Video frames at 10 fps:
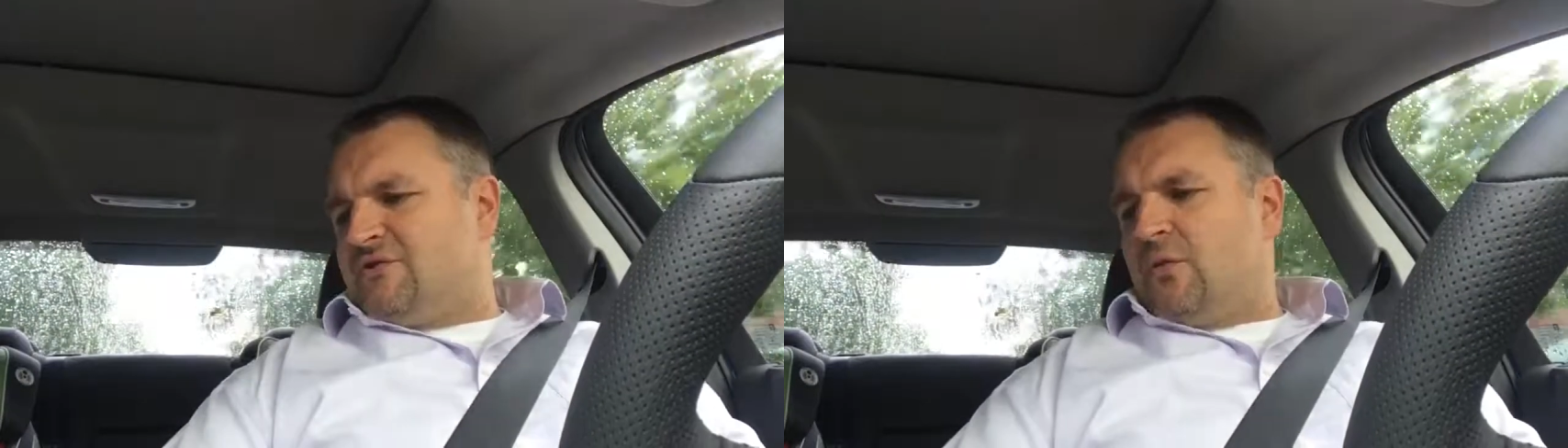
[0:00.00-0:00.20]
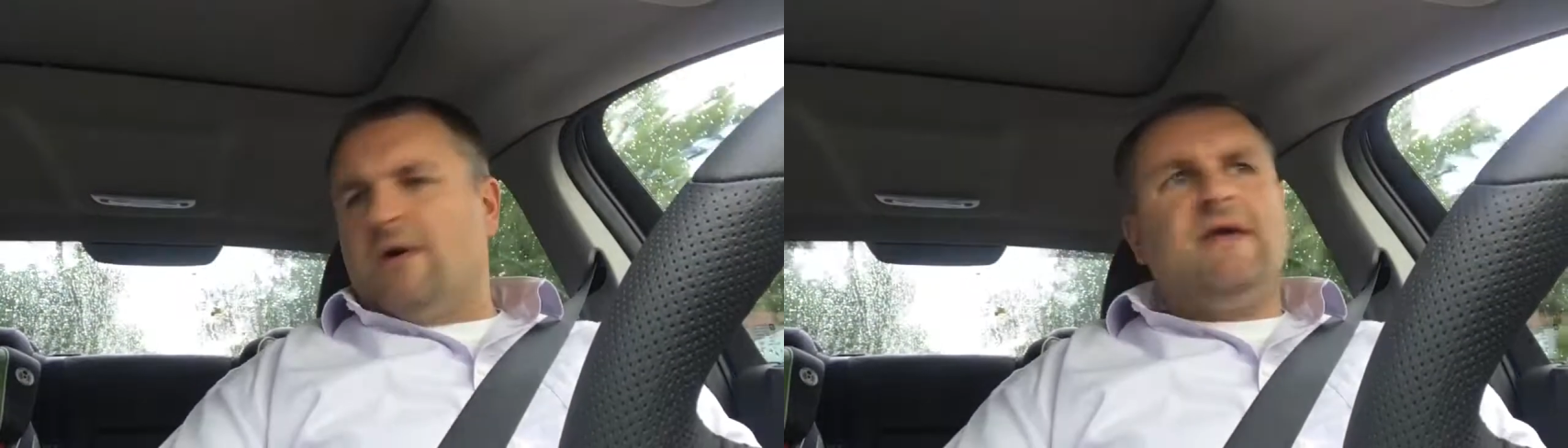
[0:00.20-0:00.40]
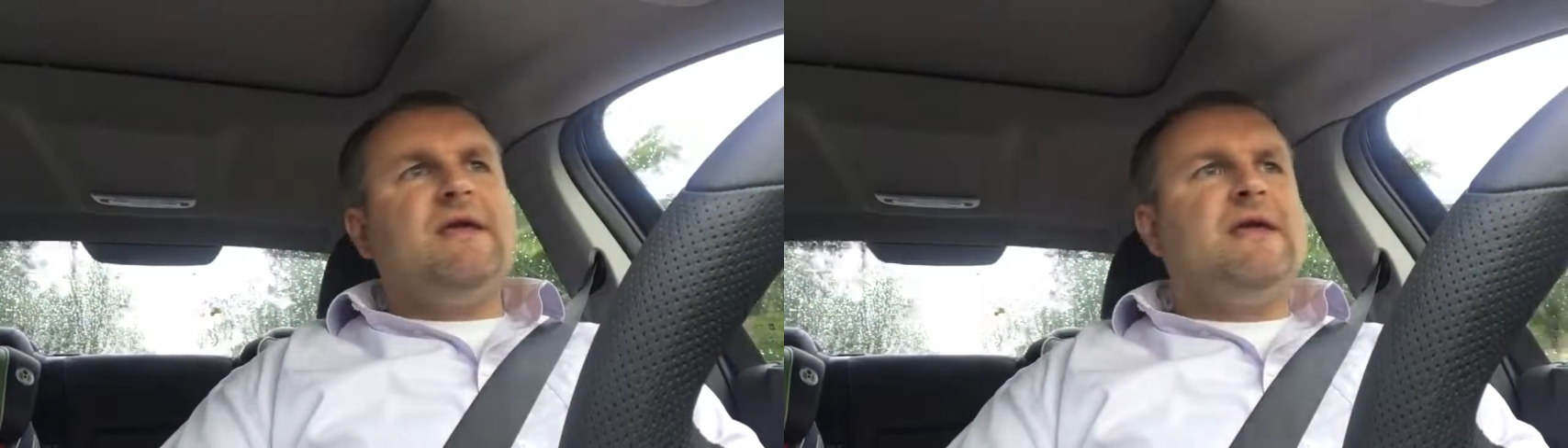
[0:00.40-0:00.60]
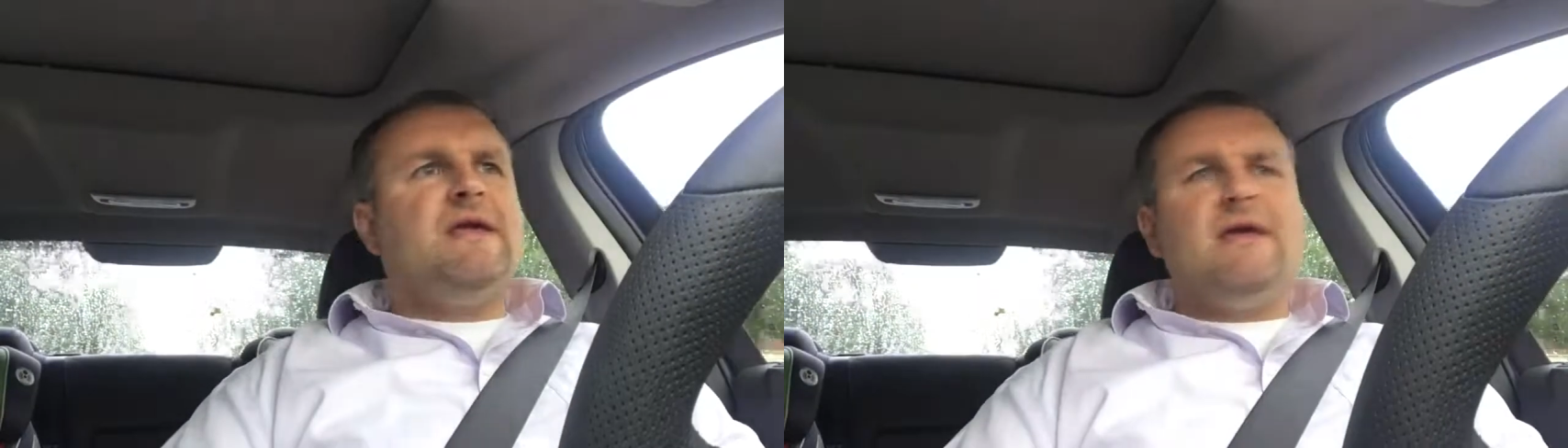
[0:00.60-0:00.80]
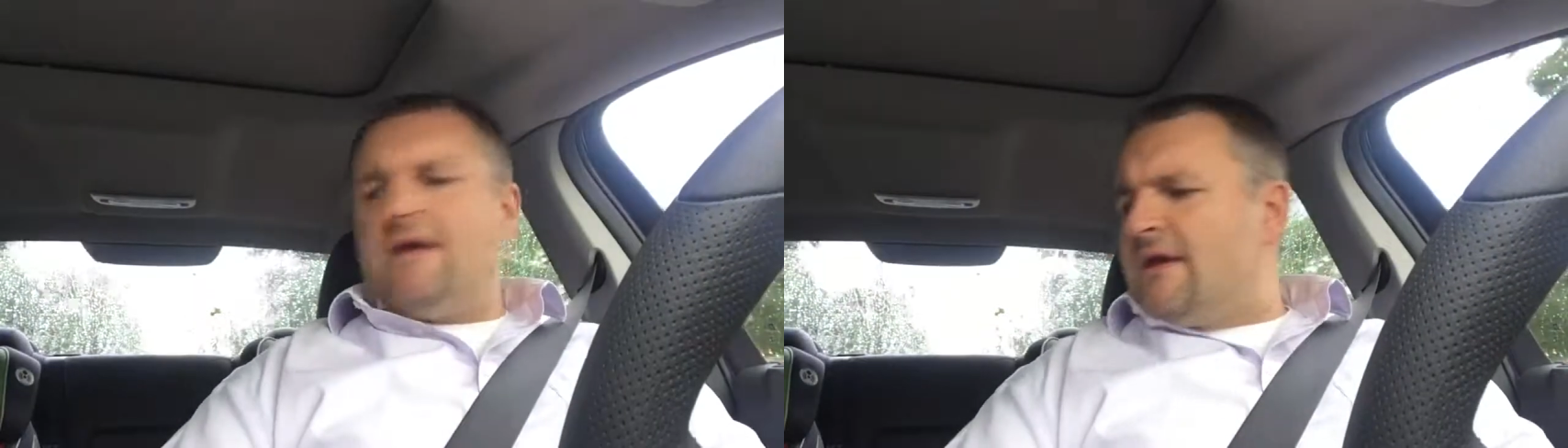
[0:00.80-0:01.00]

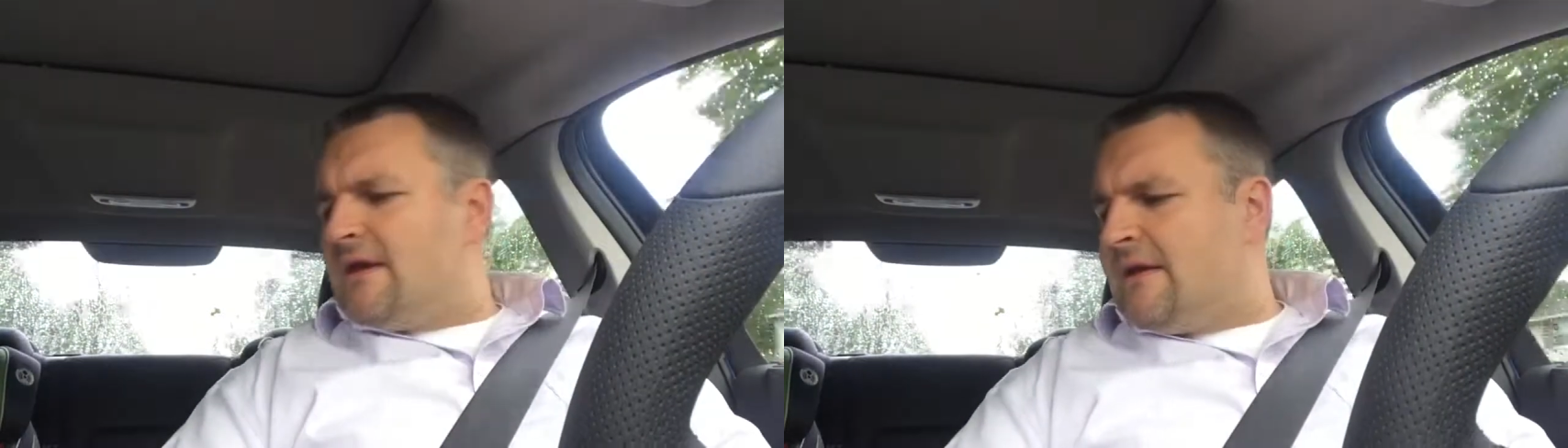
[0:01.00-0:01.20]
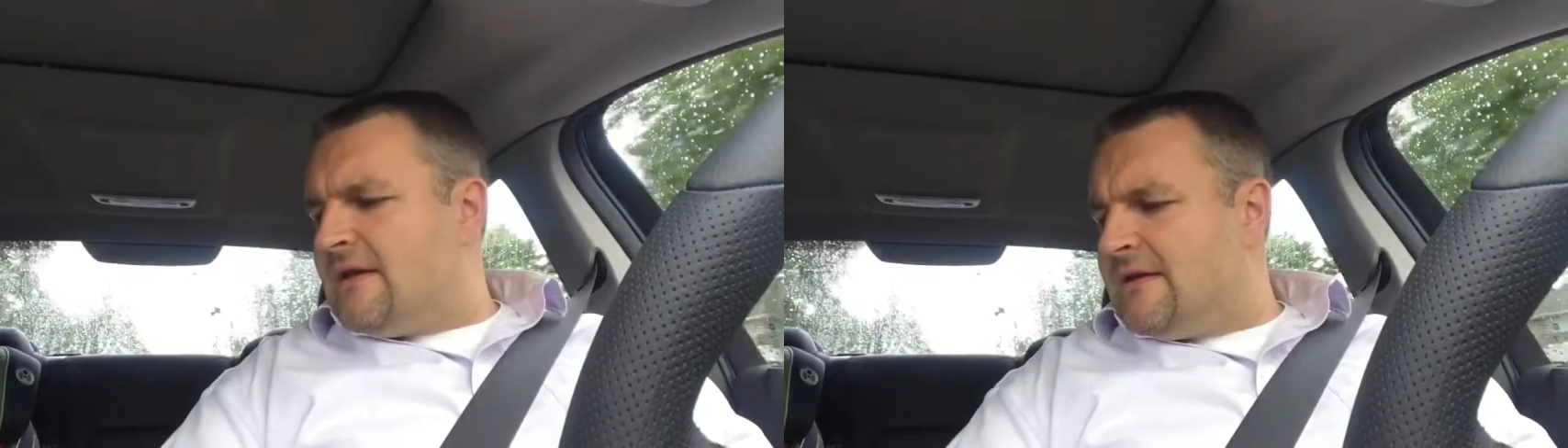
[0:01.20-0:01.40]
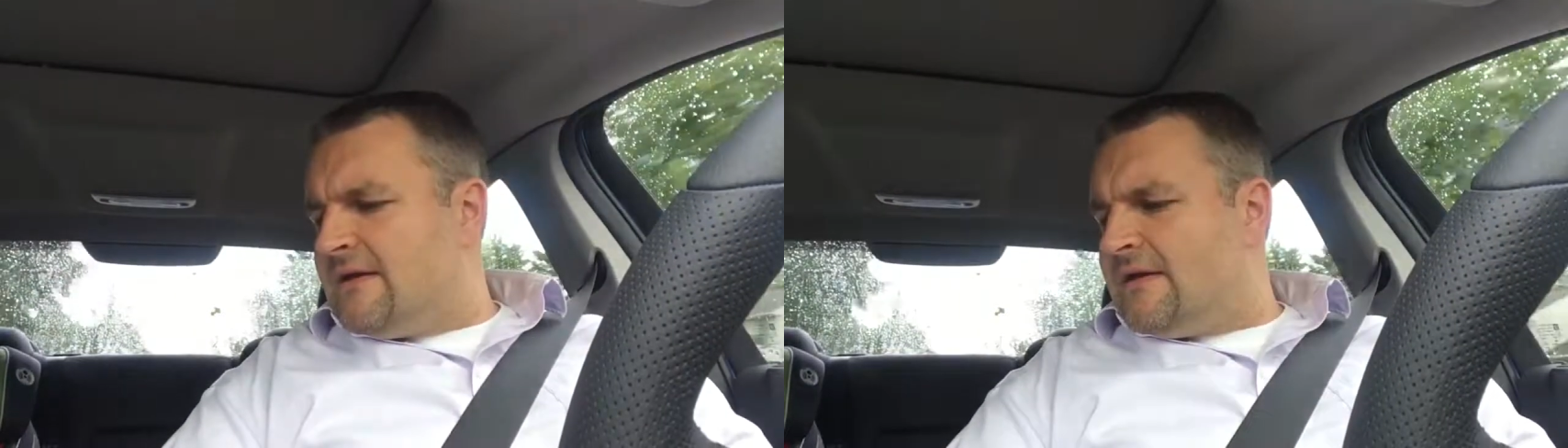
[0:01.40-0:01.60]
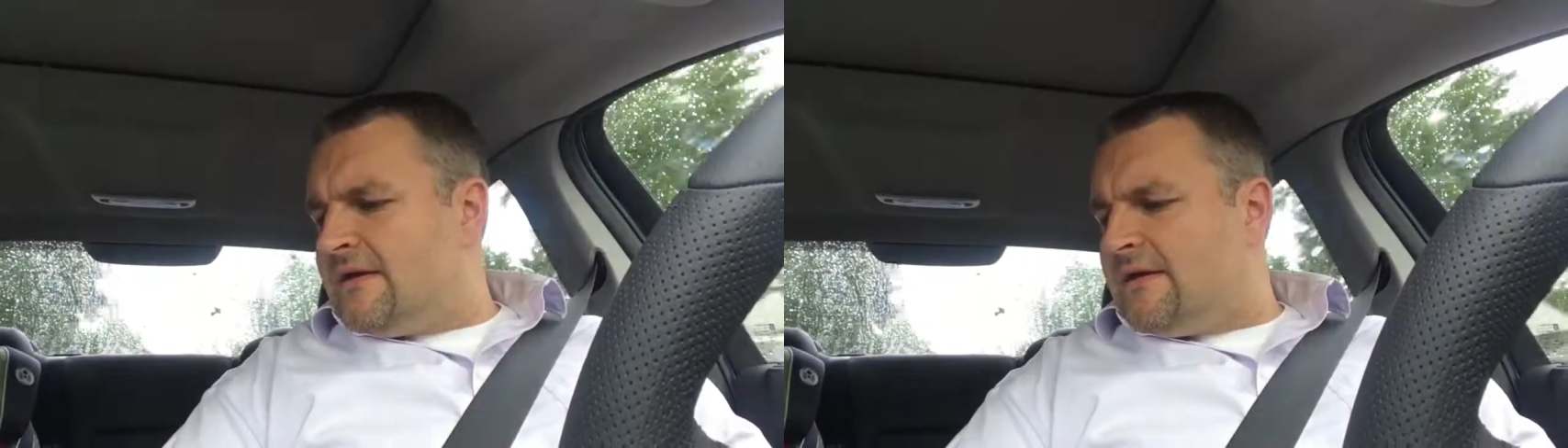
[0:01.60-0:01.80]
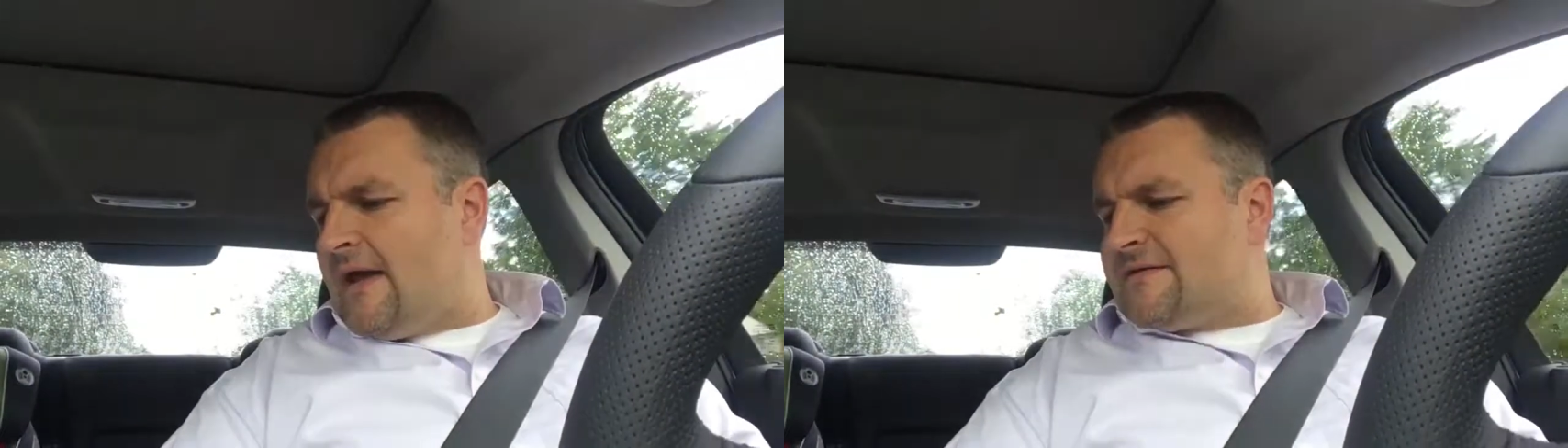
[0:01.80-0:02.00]
20.
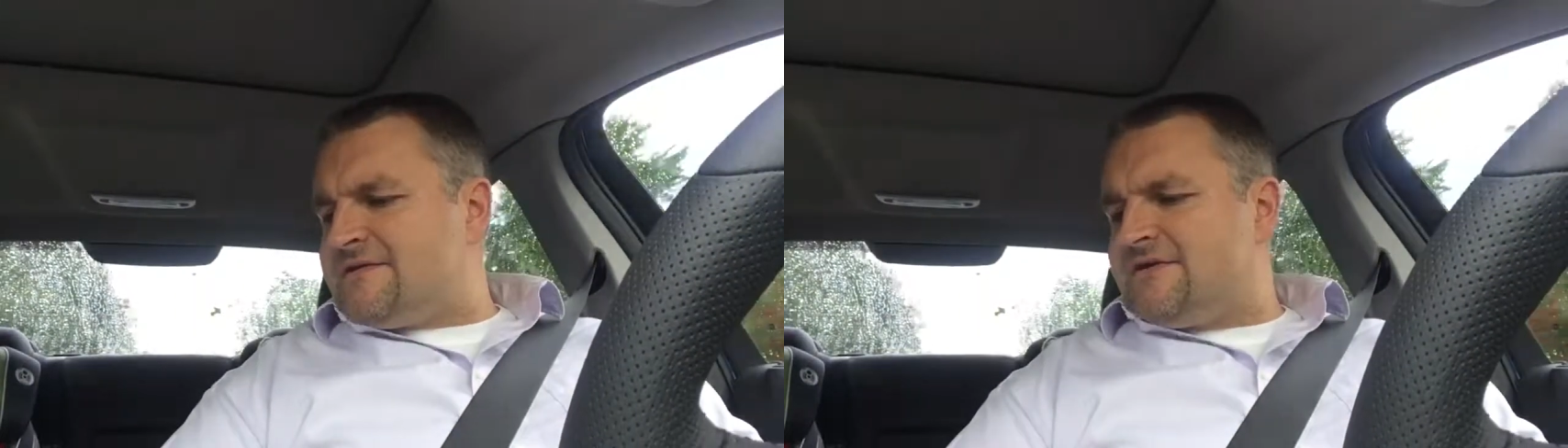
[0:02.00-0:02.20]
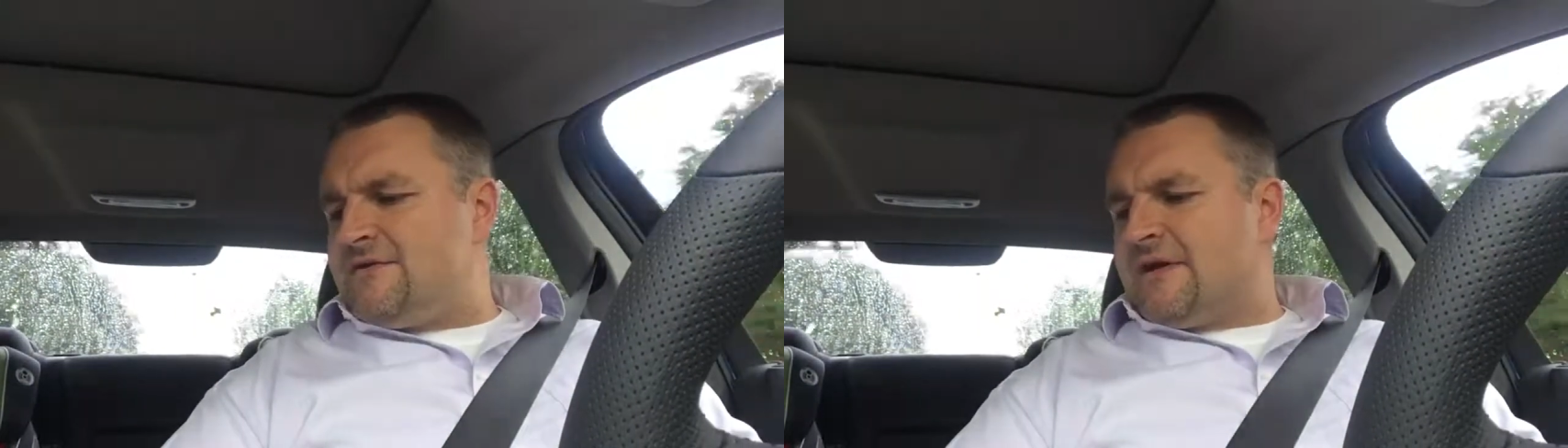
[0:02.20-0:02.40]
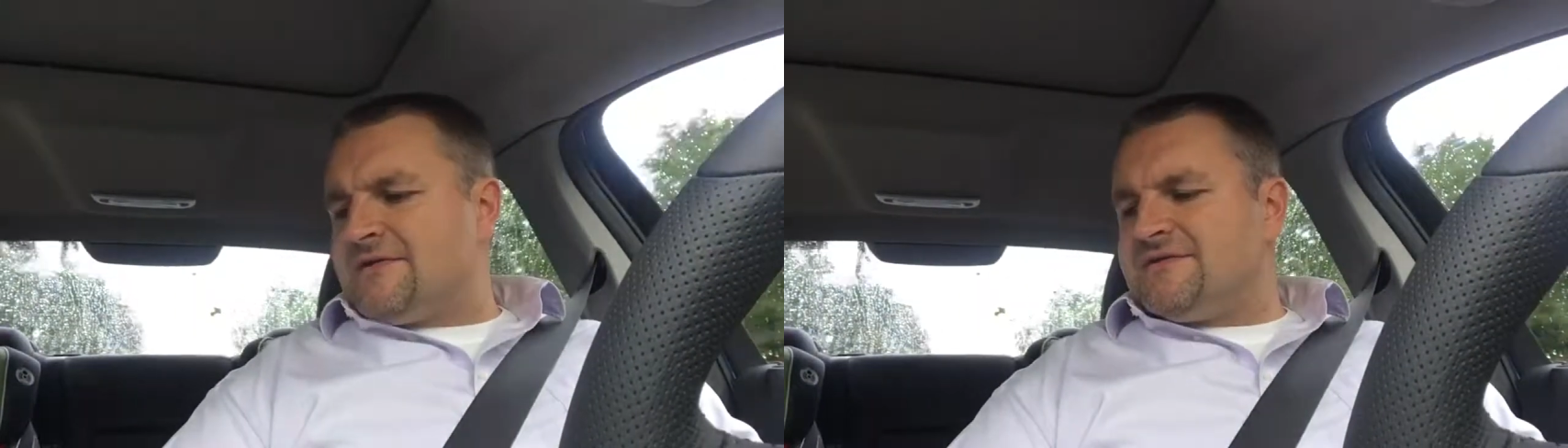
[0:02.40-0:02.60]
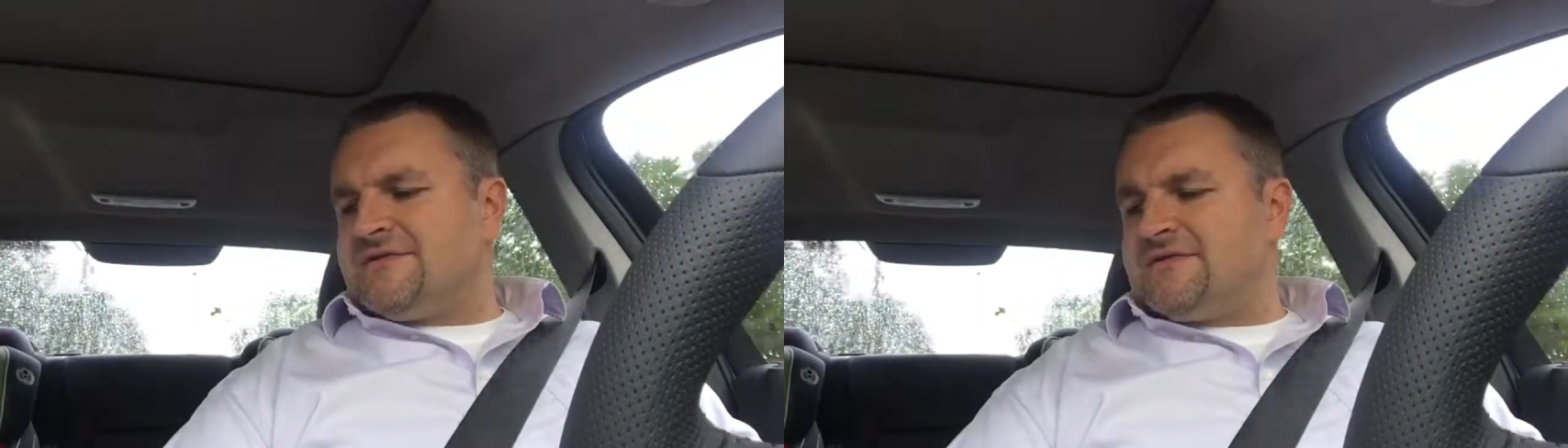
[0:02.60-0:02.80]
Yeah, it's a 2000.